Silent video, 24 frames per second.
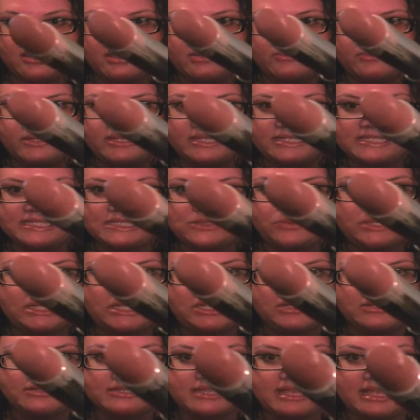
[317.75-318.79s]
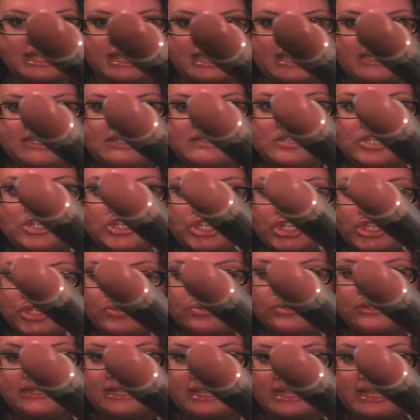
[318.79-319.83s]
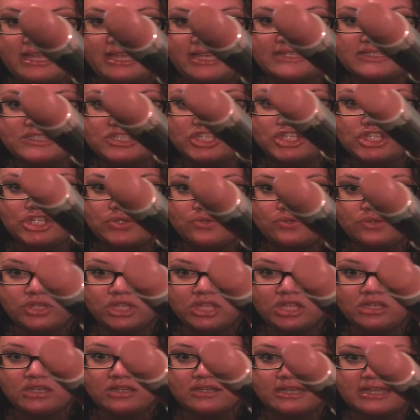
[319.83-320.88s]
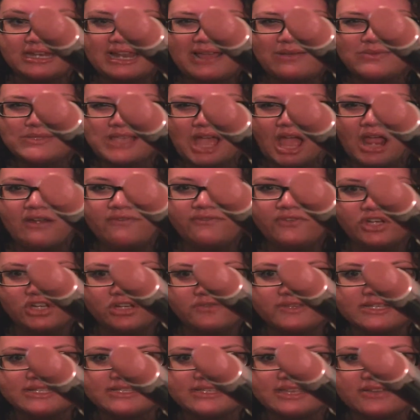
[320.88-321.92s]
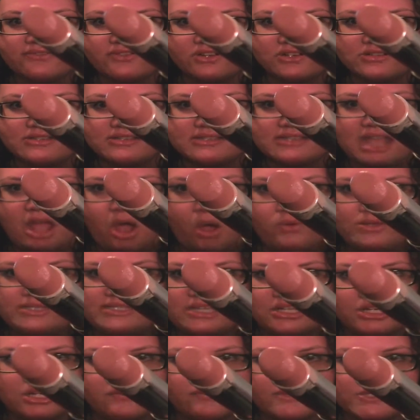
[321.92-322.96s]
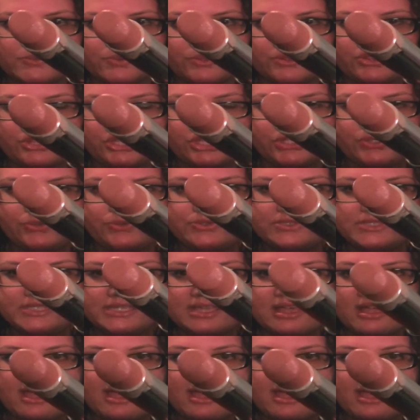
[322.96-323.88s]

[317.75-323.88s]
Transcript: But this is what it looks like. It is a nude look. It's a nude look. And I was kind of nervous at first because I always get nervous with nudes.